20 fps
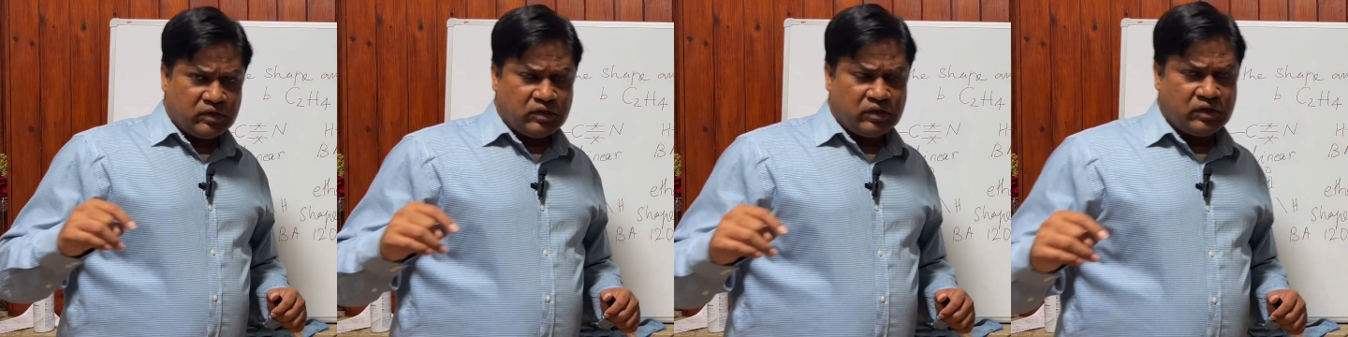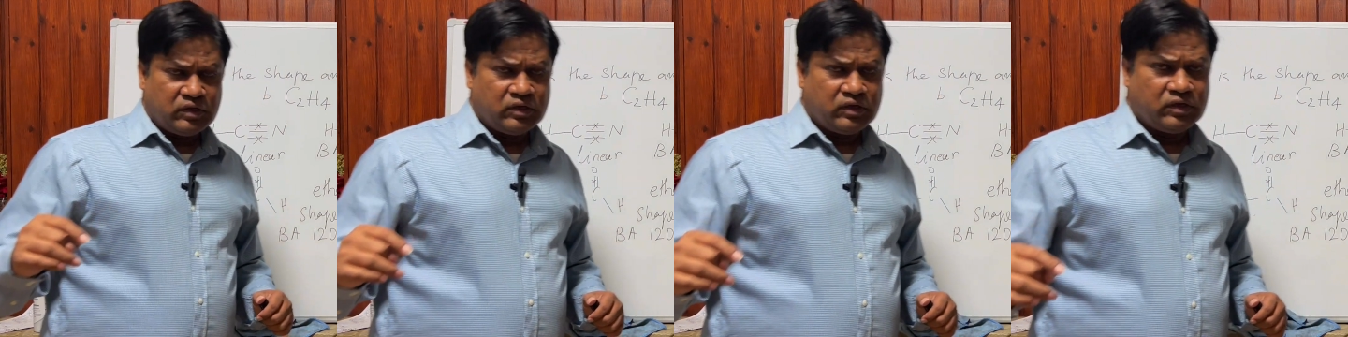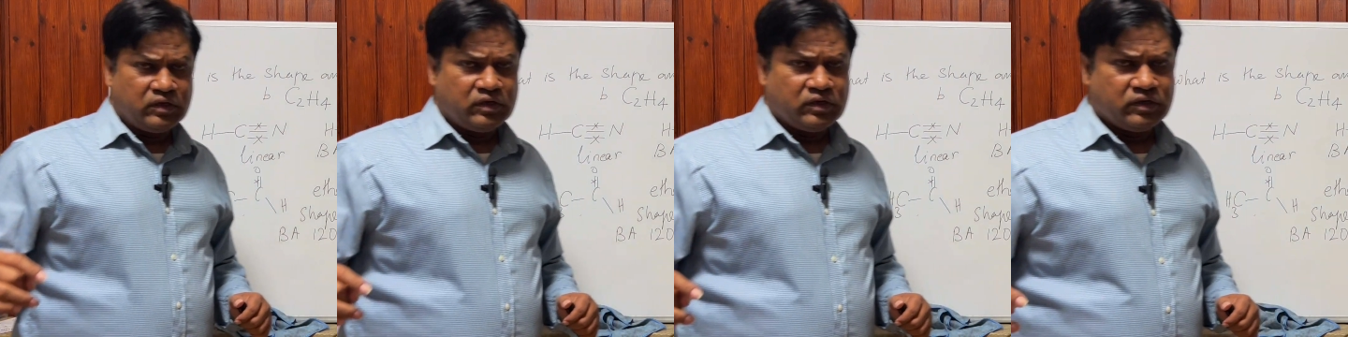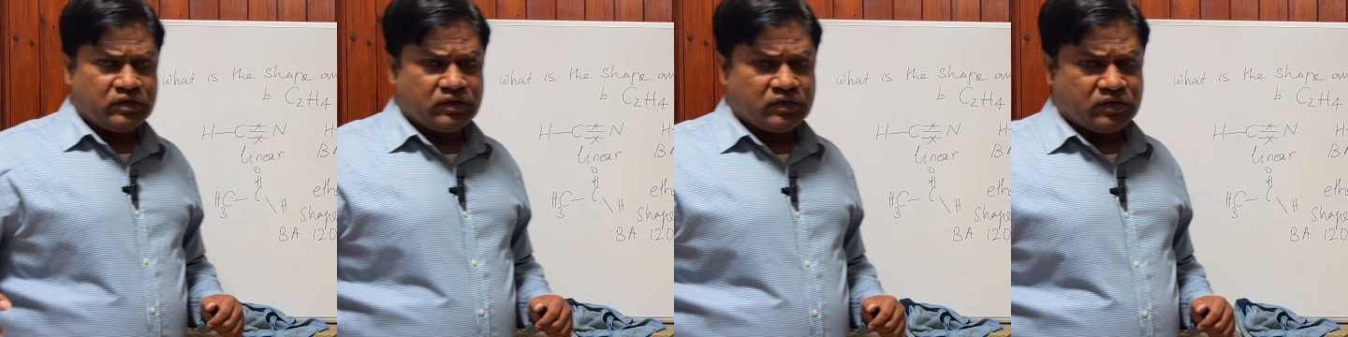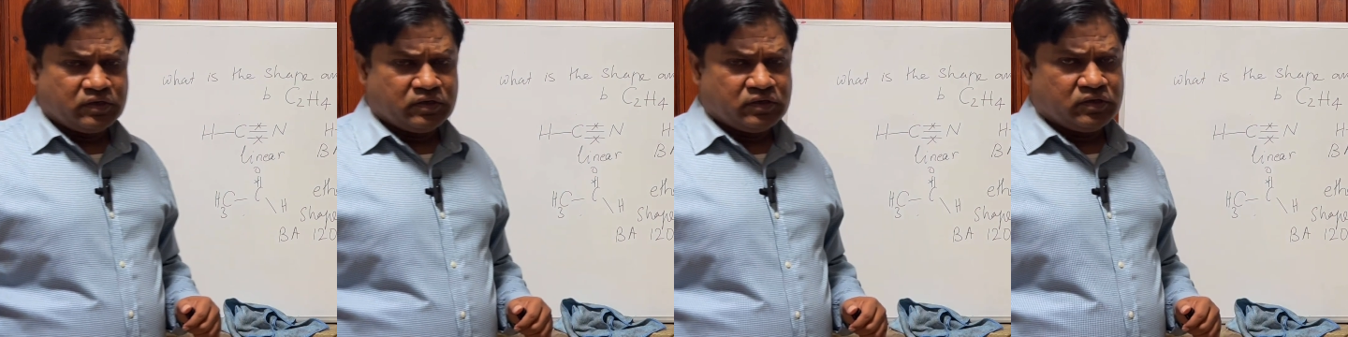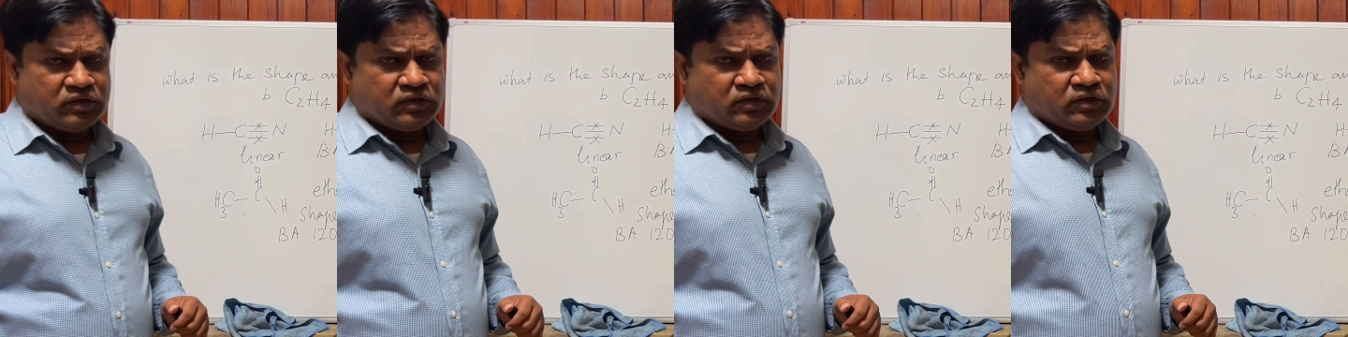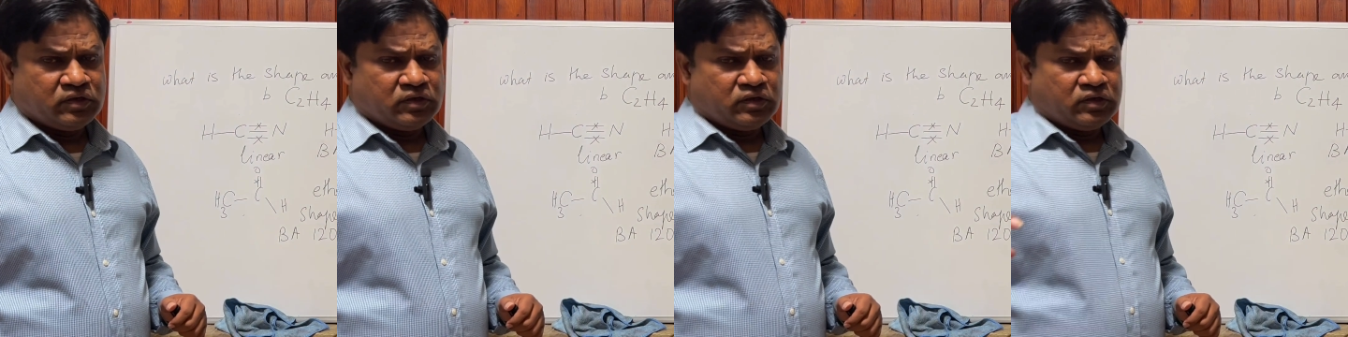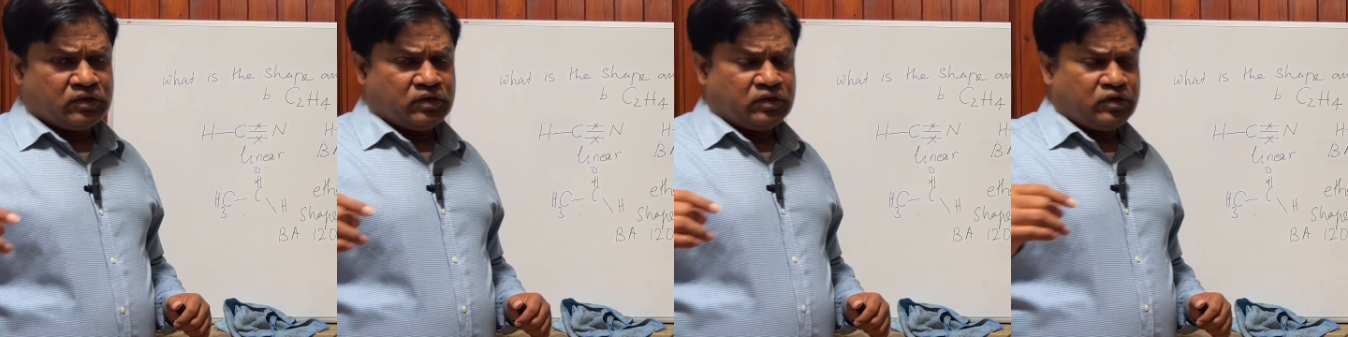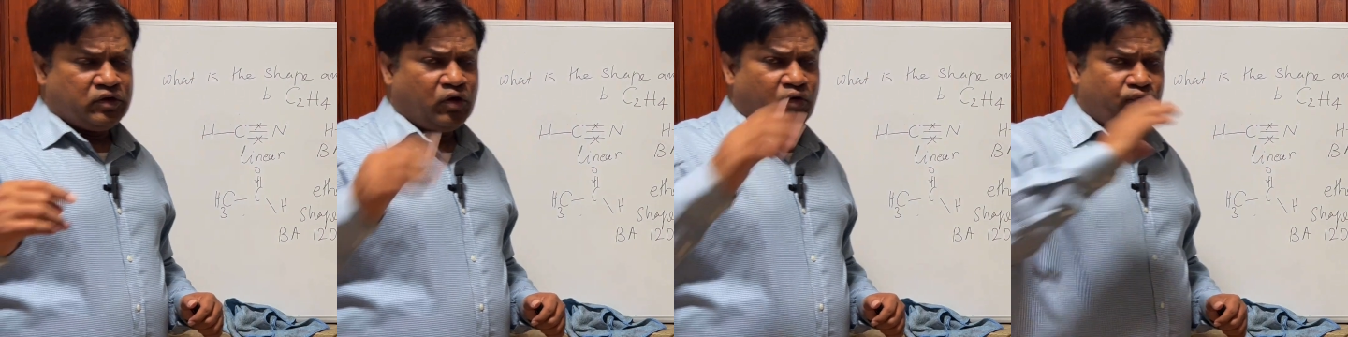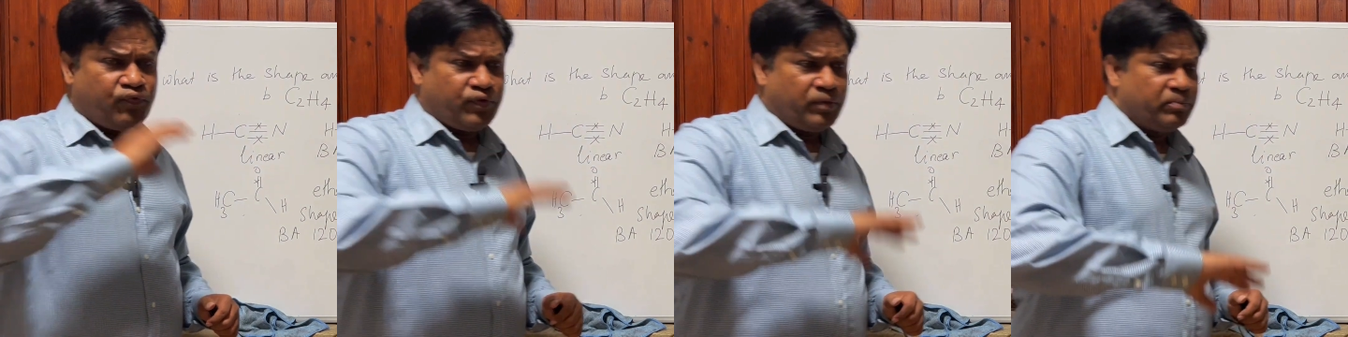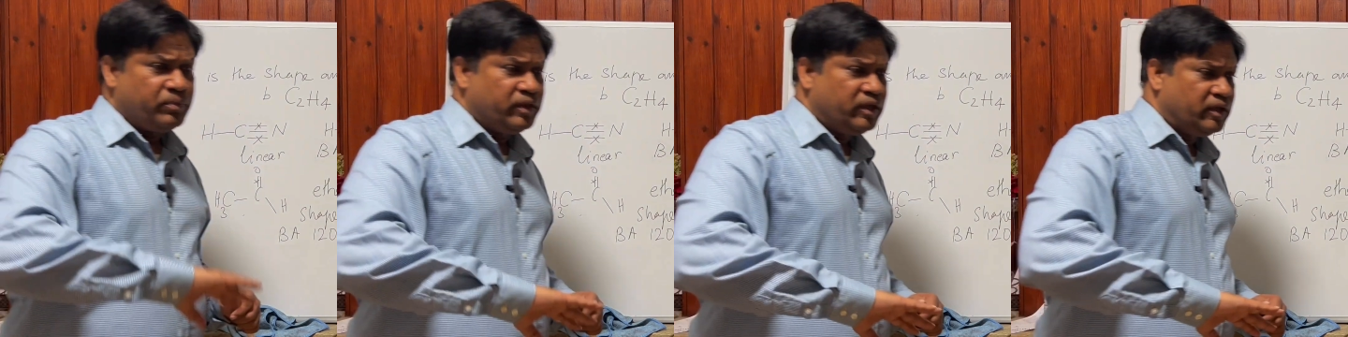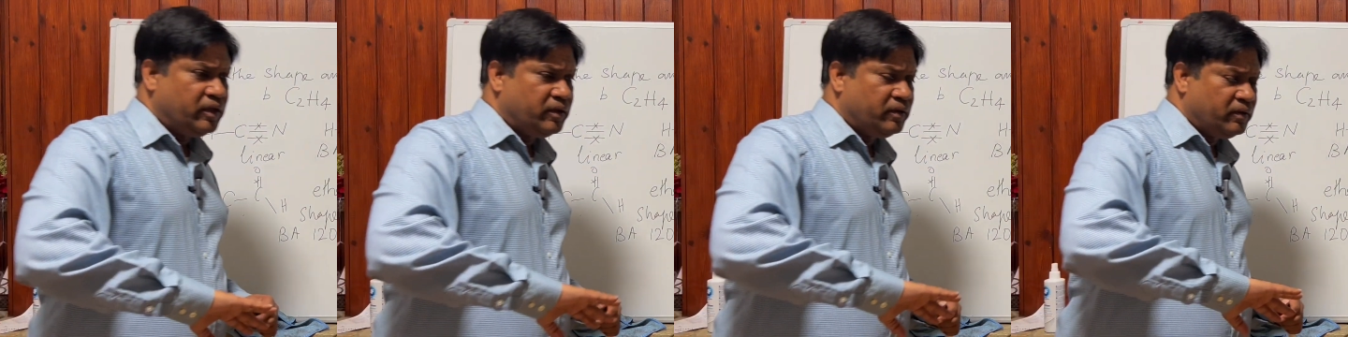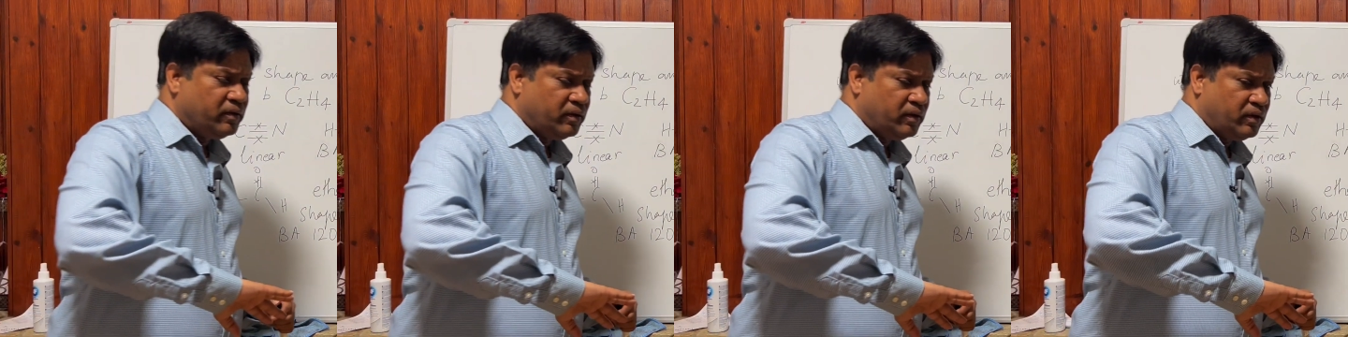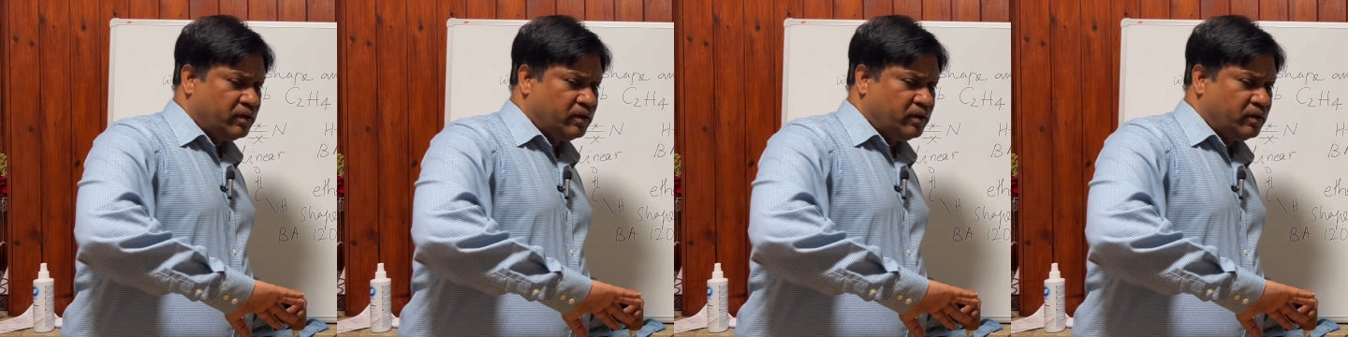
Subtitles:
not from the